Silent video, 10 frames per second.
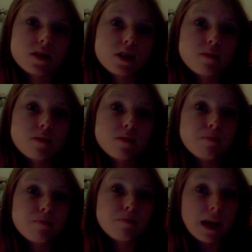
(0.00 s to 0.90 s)

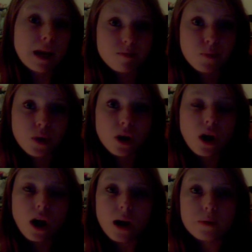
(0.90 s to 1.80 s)
paganism,
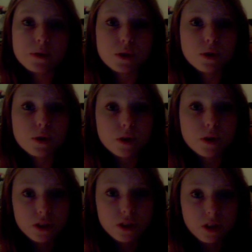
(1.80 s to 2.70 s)
I was a
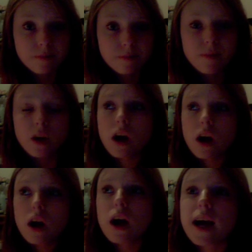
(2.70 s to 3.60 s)
Christian,
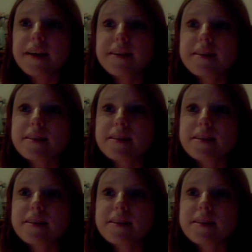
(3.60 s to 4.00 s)
and